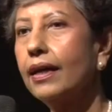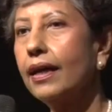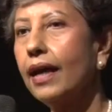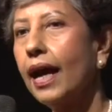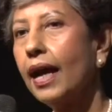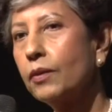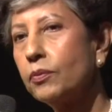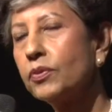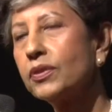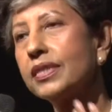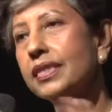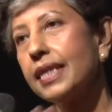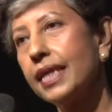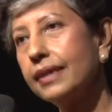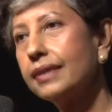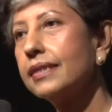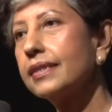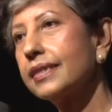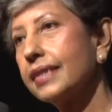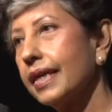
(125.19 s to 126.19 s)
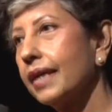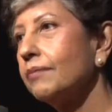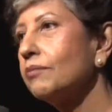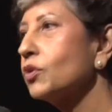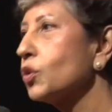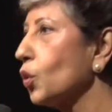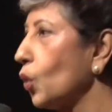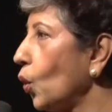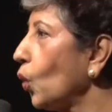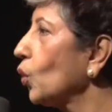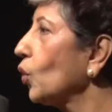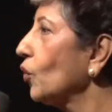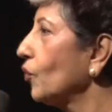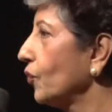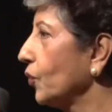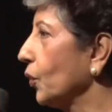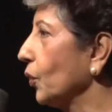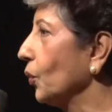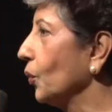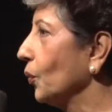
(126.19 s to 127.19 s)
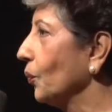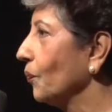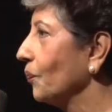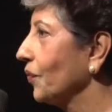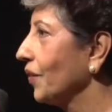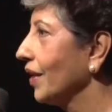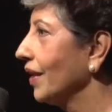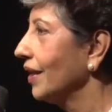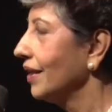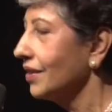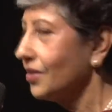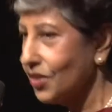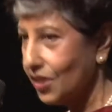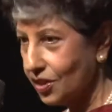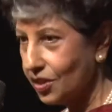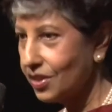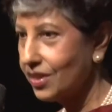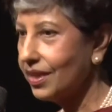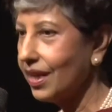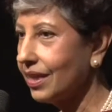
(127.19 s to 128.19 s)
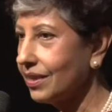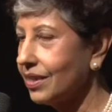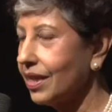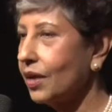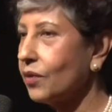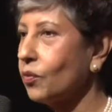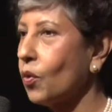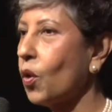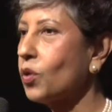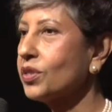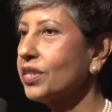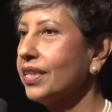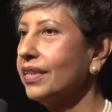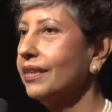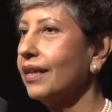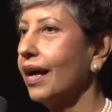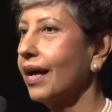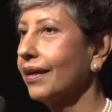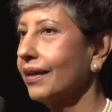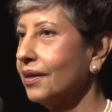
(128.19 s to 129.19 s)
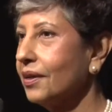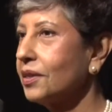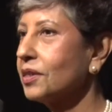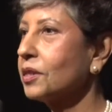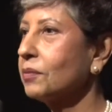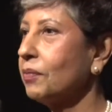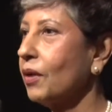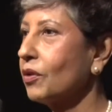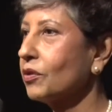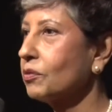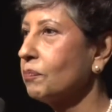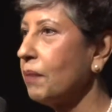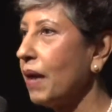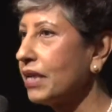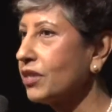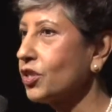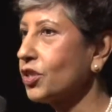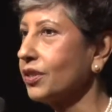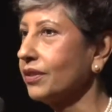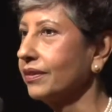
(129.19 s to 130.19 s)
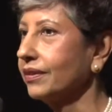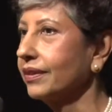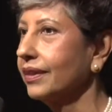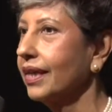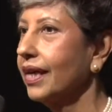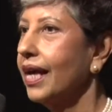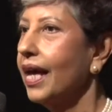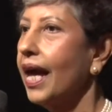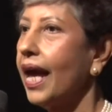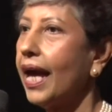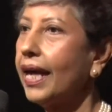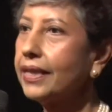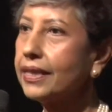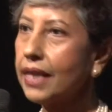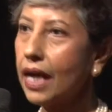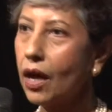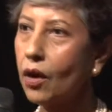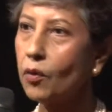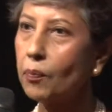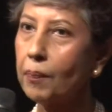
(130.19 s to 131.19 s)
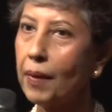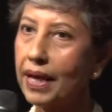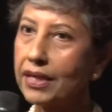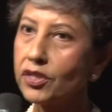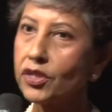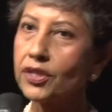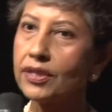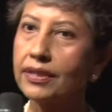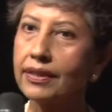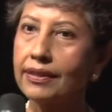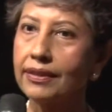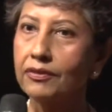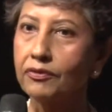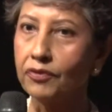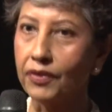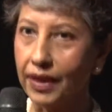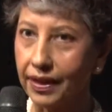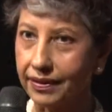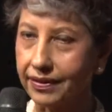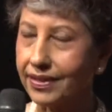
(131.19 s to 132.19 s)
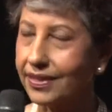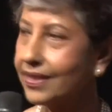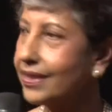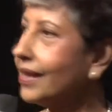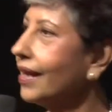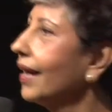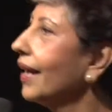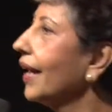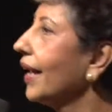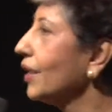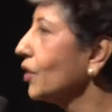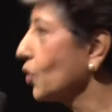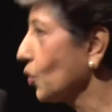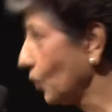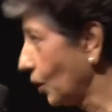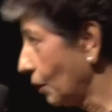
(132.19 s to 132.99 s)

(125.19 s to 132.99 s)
I would say the same to all of you. Just as I walked in, I heard about passion and how passion converts into a